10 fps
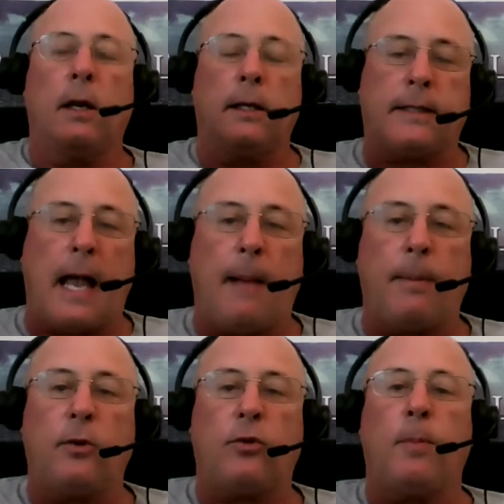
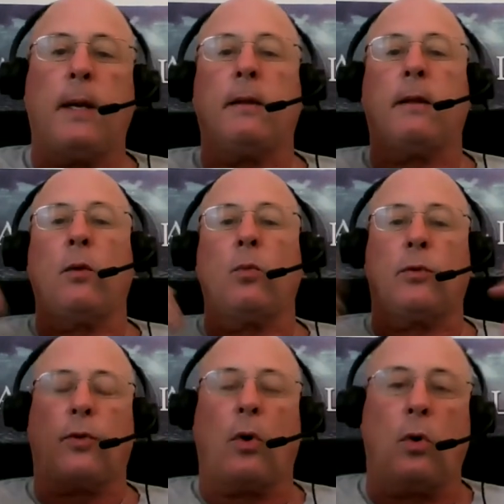establishment and
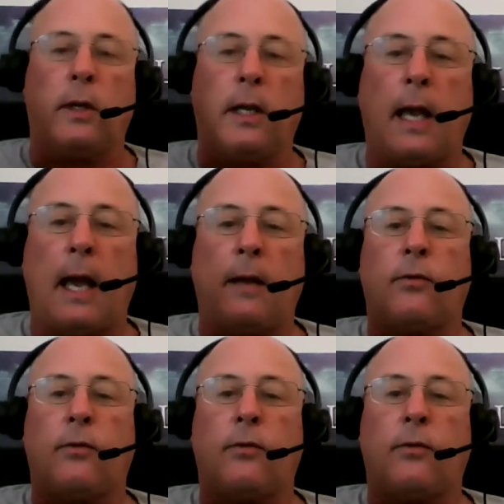was told he had